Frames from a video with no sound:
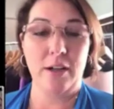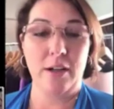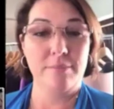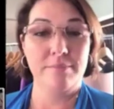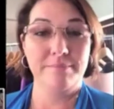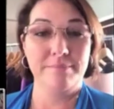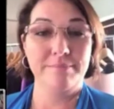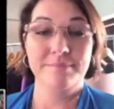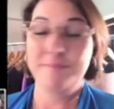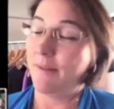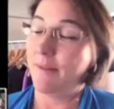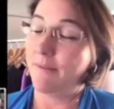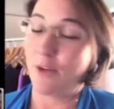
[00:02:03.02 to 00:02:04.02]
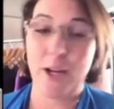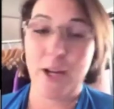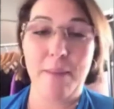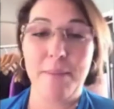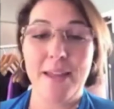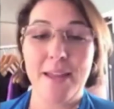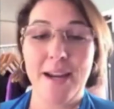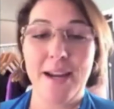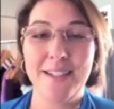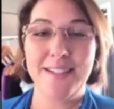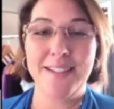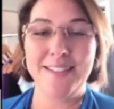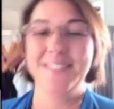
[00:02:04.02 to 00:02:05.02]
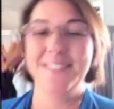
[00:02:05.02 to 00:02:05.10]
and I'm very happy that I did.